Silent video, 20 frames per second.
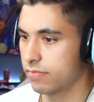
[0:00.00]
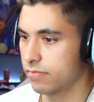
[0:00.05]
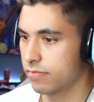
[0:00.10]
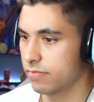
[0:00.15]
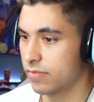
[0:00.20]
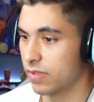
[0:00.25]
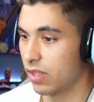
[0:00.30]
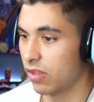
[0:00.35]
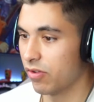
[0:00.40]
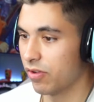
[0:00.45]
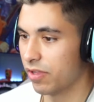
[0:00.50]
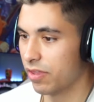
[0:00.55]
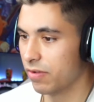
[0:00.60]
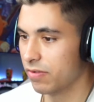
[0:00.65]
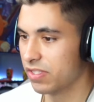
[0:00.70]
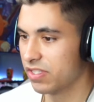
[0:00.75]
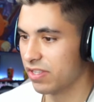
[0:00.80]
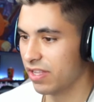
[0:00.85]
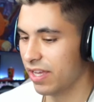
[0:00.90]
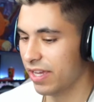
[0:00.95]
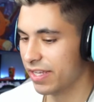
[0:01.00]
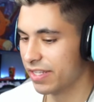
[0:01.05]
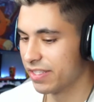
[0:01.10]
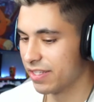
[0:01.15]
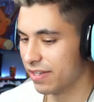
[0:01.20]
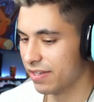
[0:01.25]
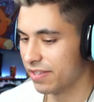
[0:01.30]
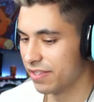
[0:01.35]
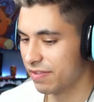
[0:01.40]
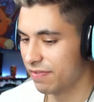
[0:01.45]
Look at those lines
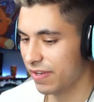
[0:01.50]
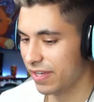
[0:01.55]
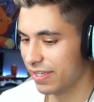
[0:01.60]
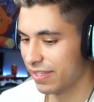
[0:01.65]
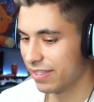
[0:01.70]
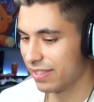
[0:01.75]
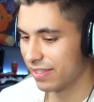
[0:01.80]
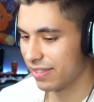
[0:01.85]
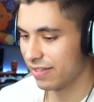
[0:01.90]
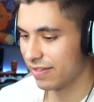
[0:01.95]
on his face.